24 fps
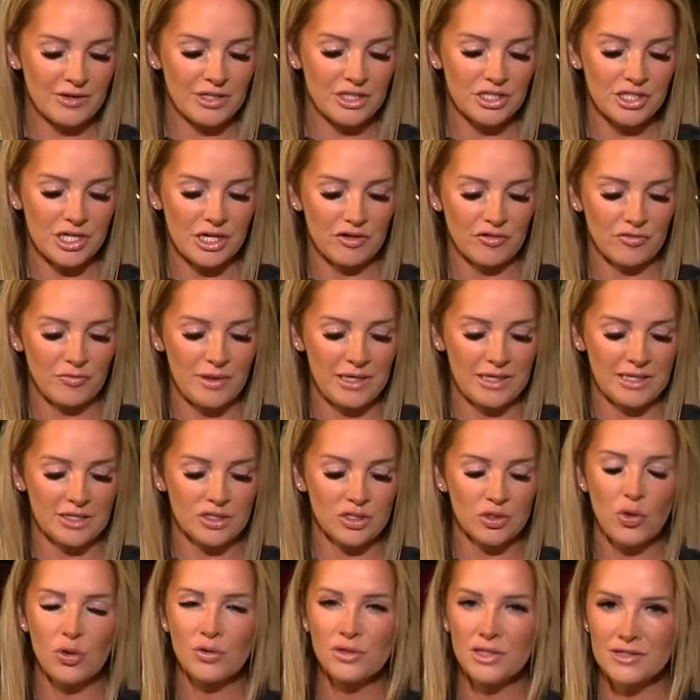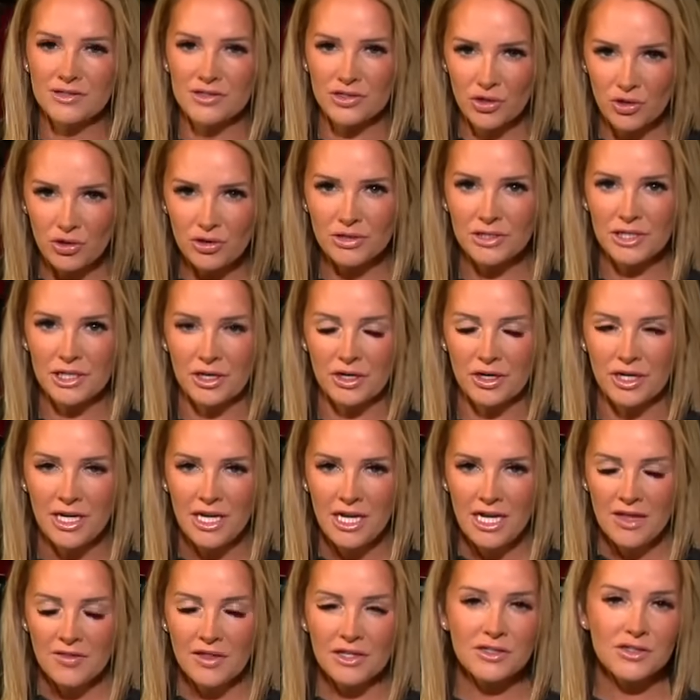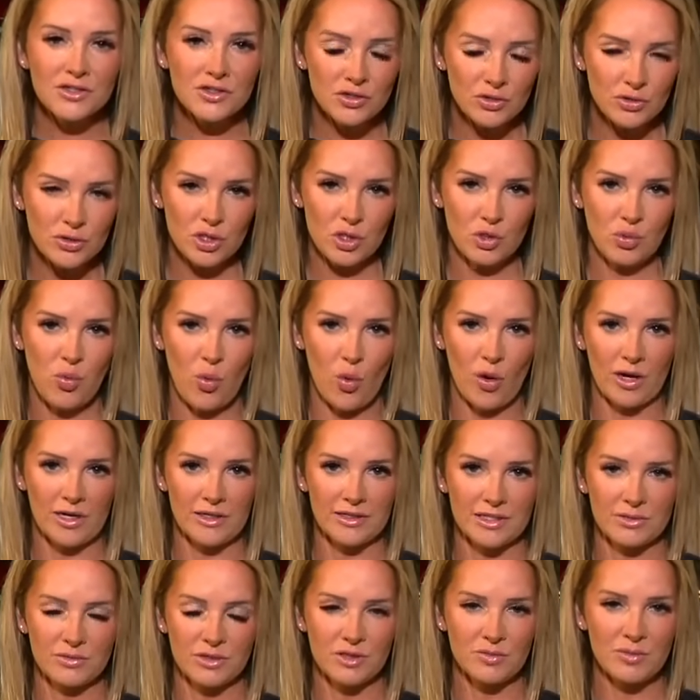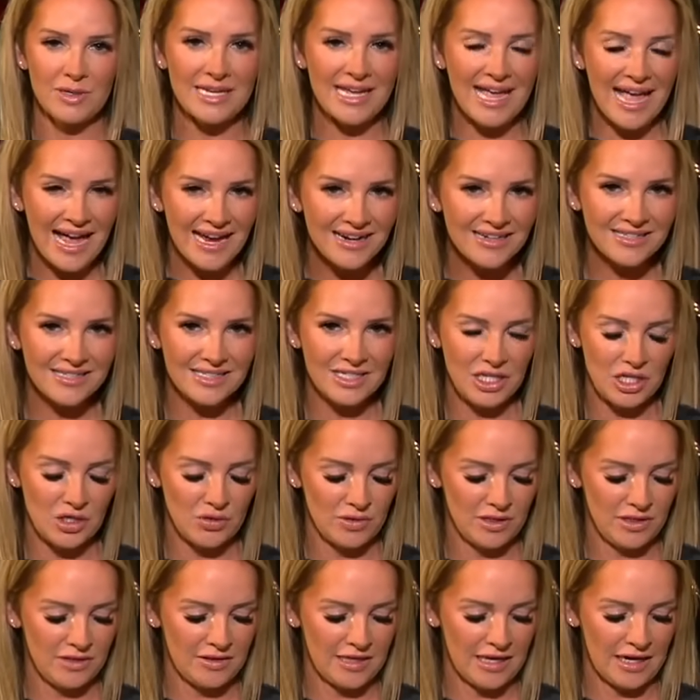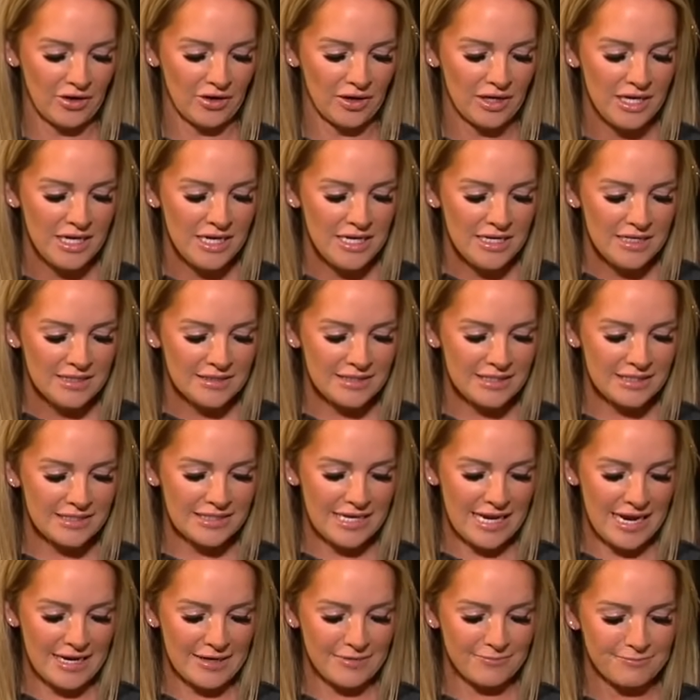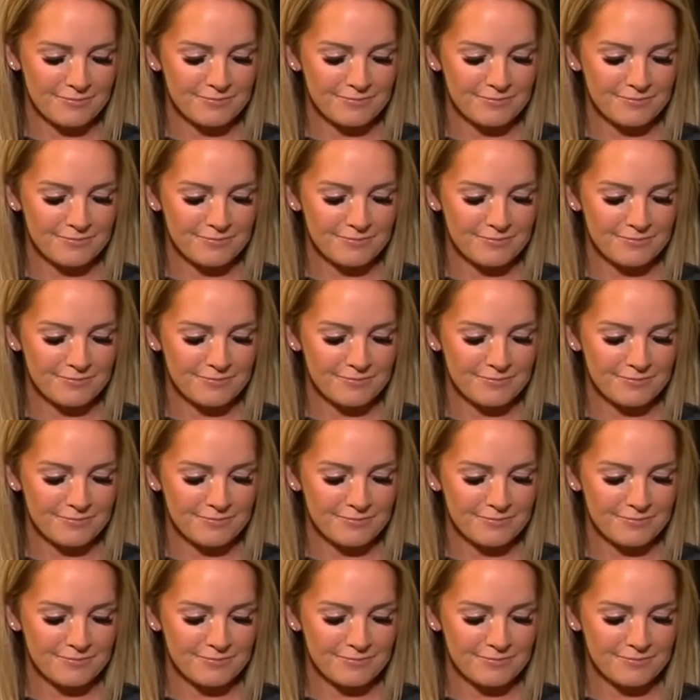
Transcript: Sheriff Mina told us earlier that a search warrant was being executed there today.